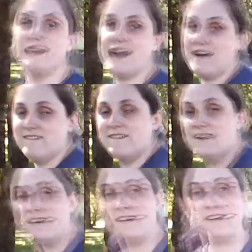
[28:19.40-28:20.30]
Now,
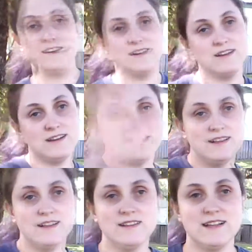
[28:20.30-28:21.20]

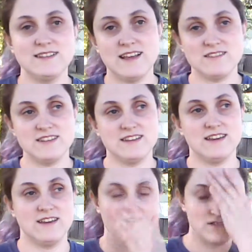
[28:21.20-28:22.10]
that's how
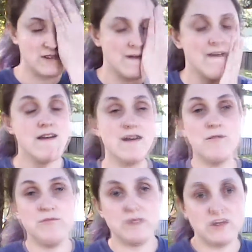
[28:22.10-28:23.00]
singing goes.
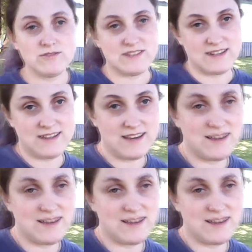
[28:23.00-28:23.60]
Music.